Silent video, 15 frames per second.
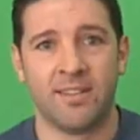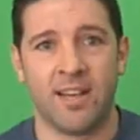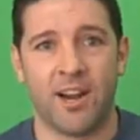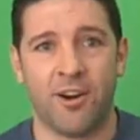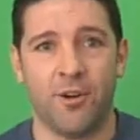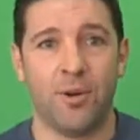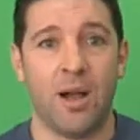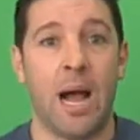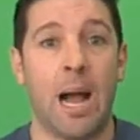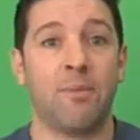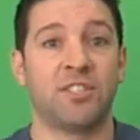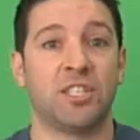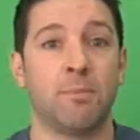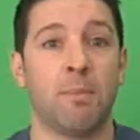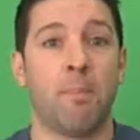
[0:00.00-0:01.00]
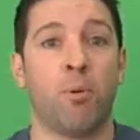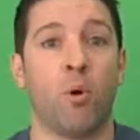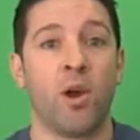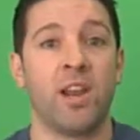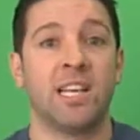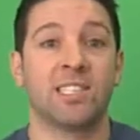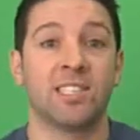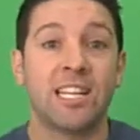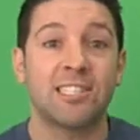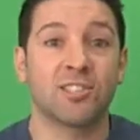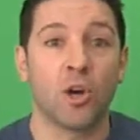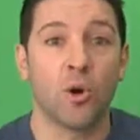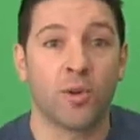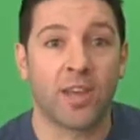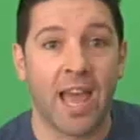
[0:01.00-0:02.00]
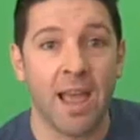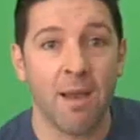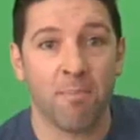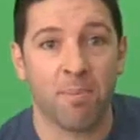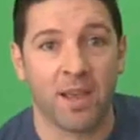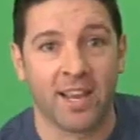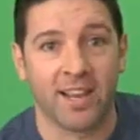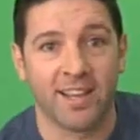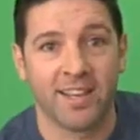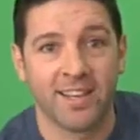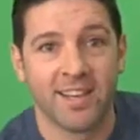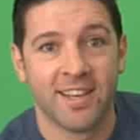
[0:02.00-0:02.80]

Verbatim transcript: I don't know. Obviously, my point is let's go camping.